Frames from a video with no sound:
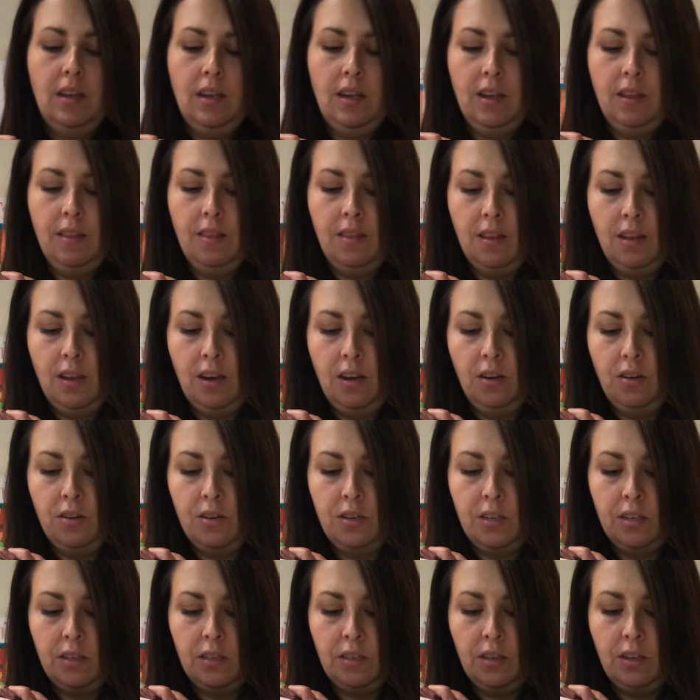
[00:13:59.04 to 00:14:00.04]
And then you're
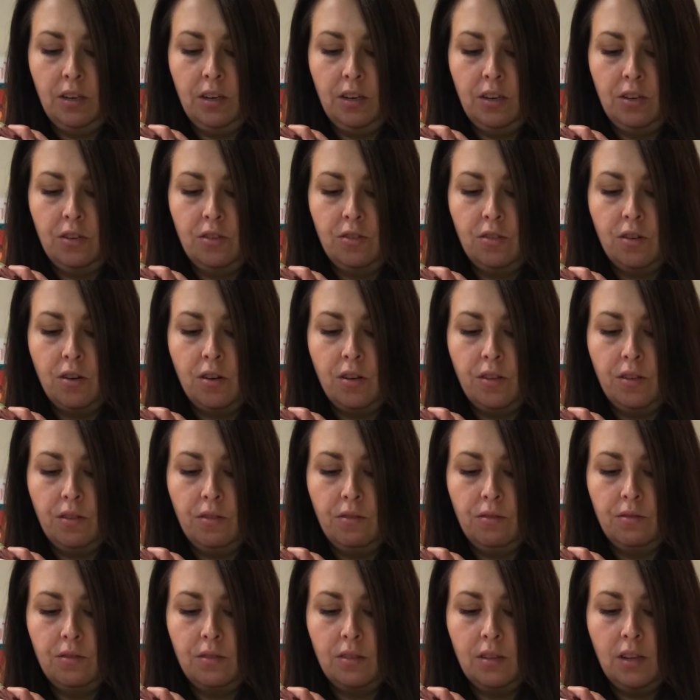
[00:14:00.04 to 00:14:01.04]
just going to draw
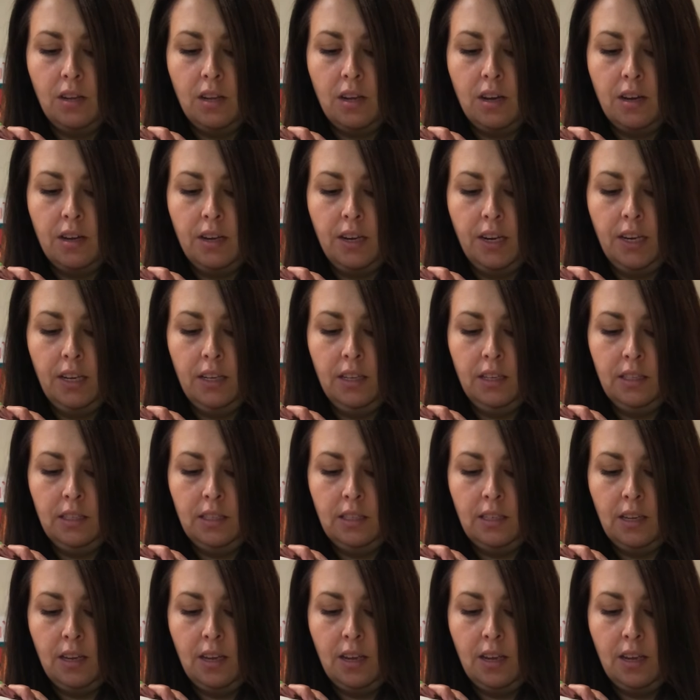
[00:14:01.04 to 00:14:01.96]
those lines.